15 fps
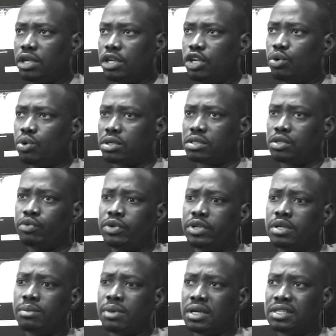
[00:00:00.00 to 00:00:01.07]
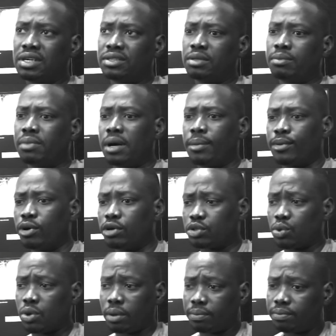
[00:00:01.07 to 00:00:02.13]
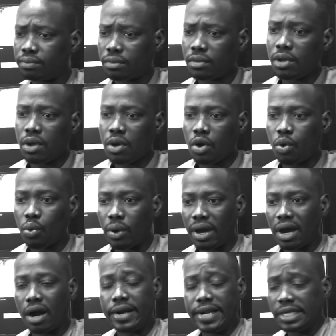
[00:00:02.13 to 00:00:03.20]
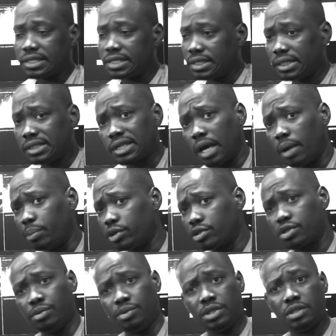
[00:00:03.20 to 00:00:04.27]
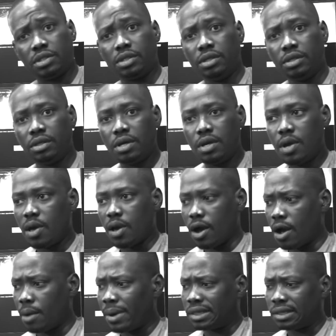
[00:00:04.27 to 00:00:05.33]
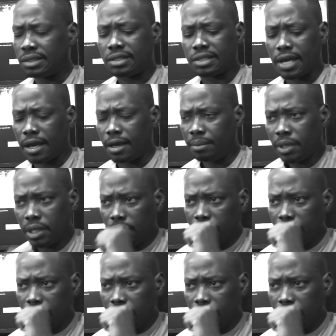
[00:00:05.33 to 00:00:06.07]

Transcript: He wasn't really mad. I was in Babcock, so we're harnessing this campus community. At the time,